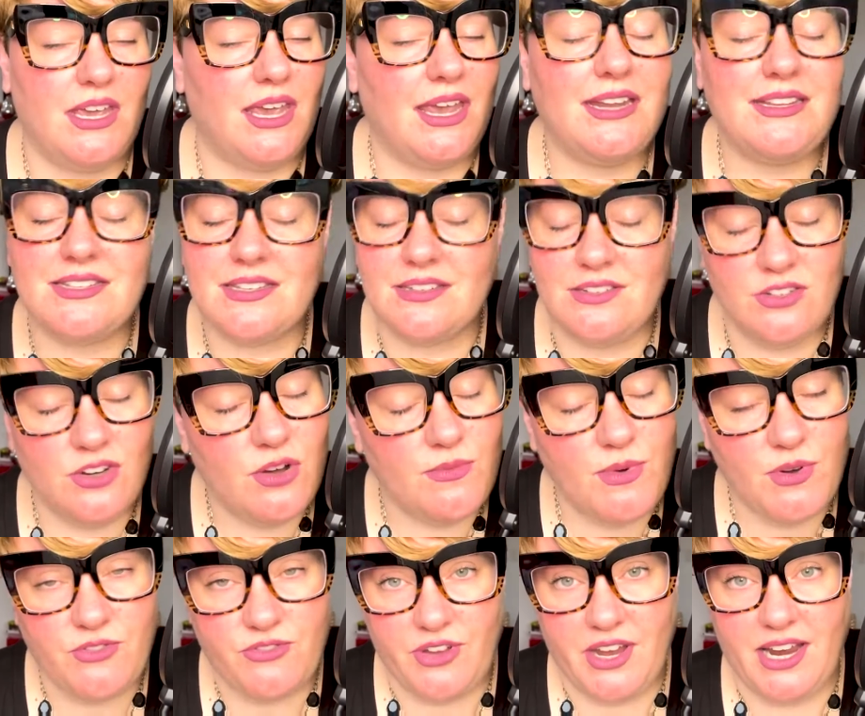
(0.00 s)
It's a
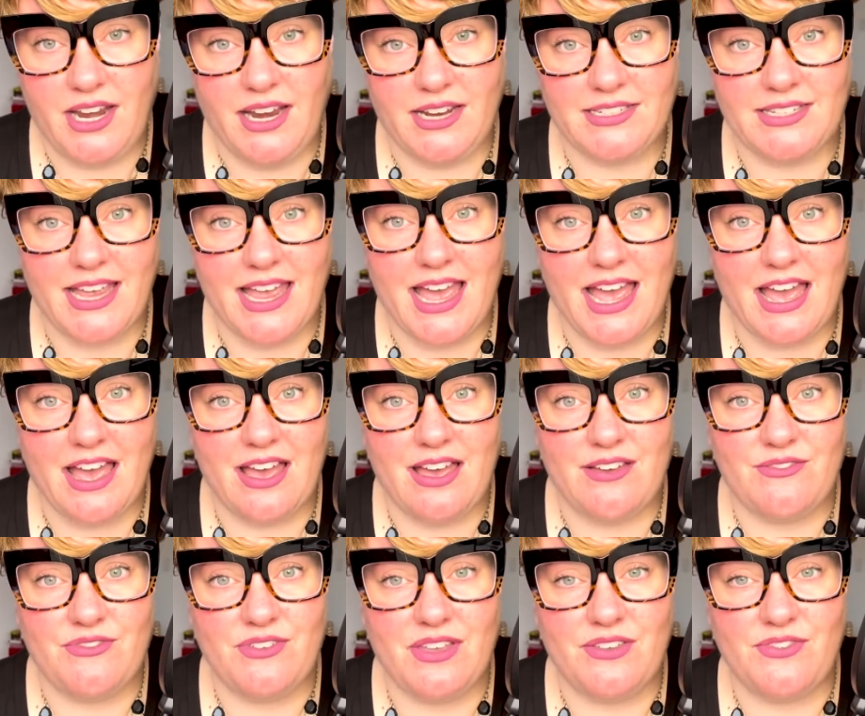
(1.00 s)
normal feeling to
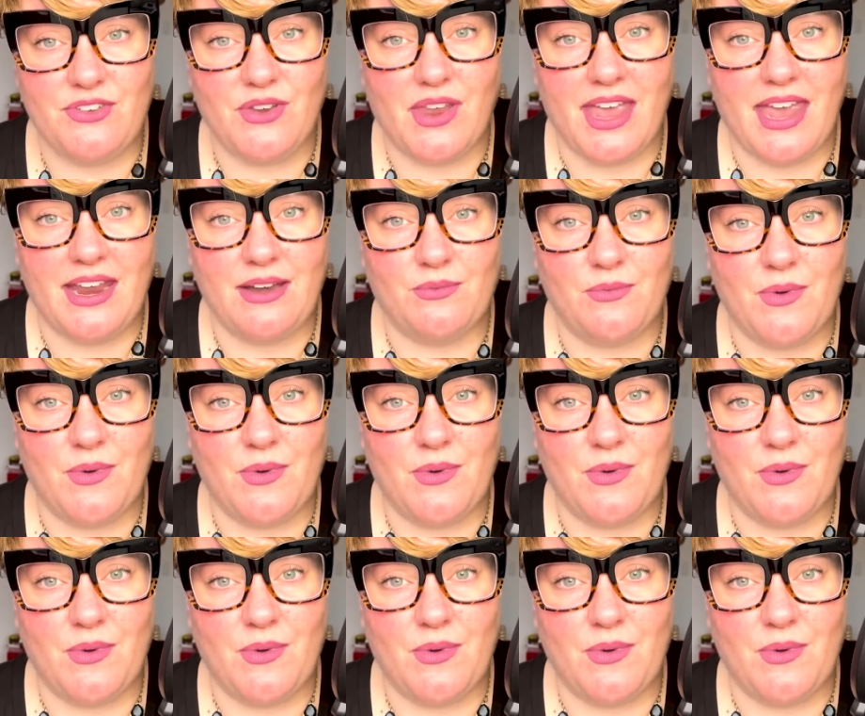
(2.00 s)
have if you gain